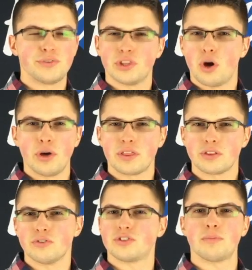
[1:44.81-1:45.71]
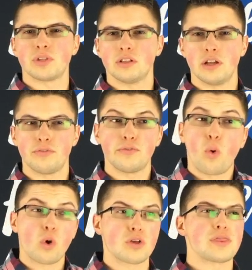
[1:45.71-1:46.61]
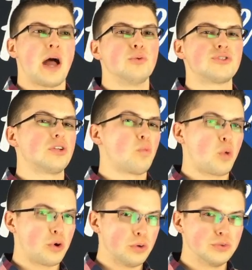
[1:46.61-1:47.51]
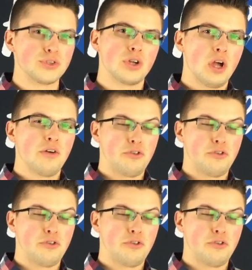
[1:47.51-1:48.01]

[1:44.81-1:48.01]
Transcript: even though I think there's something like 4,000 words